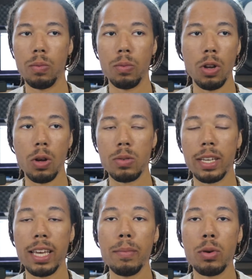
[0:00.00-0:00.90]
you know,
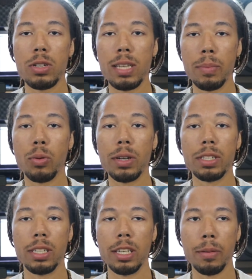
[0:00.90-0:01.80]
to get more
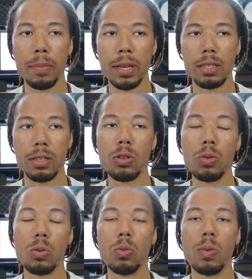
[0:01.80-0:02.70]
separation in your mix,
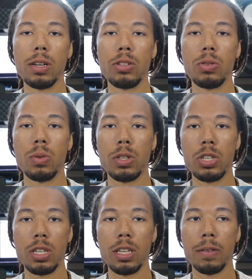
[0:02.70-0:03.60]
you want to
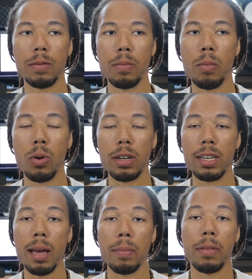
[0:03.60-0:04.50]
achieve more
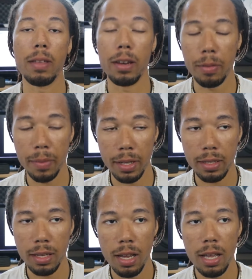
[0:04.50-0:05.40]
depth in your
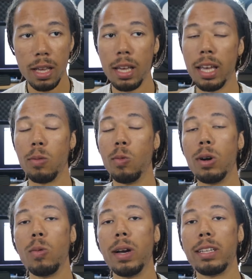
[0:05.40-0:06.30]
mix. And
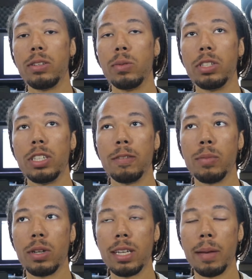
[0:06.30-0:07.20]
one way to achieve
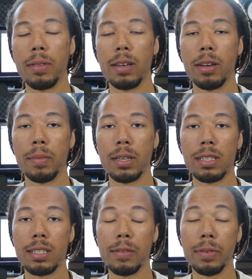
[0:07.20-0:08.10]
more depth in your
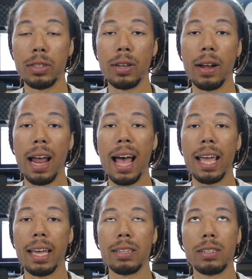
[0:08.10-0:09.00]
mix is to filter out
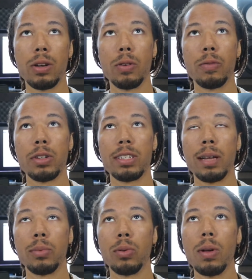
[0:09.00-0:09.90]
high end. So for
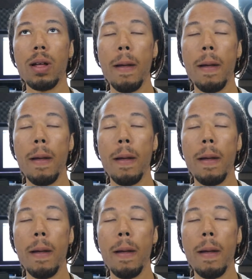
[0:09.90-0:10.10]
example,